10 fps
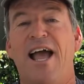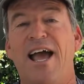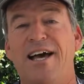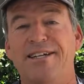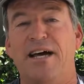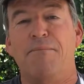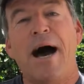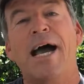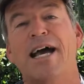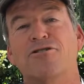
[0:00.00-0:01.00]
and
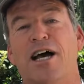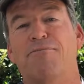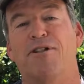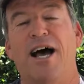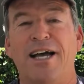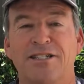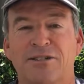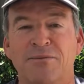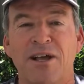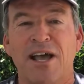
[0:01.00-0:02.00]
my, how time flies.